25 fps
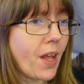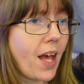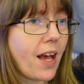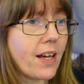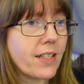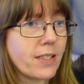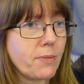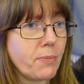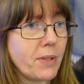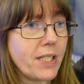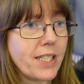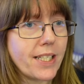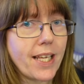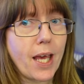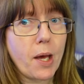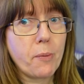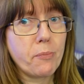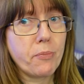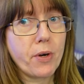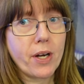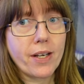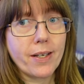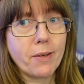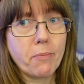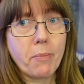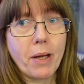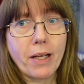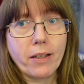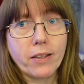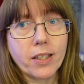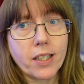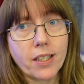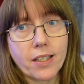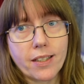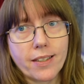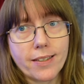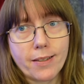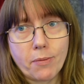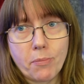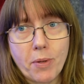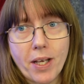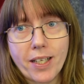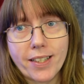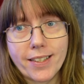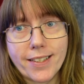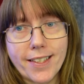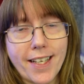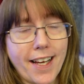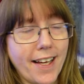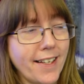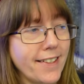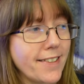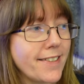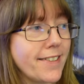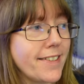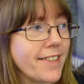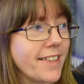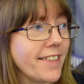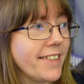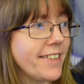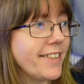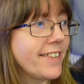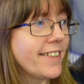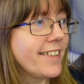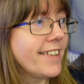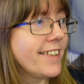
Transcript: asked me to get bread and milk because I'm next to Asda.